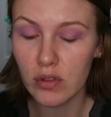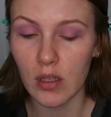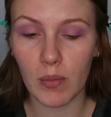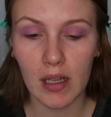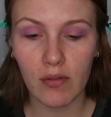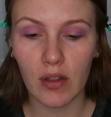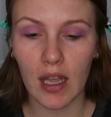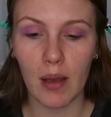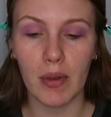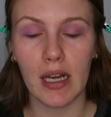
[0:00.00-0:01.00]
so many of the
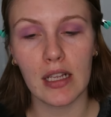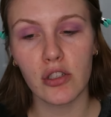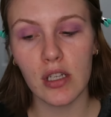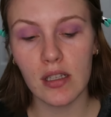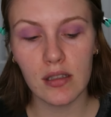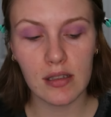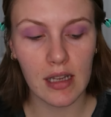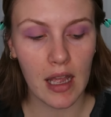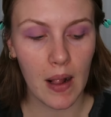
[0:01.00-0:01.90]
combinations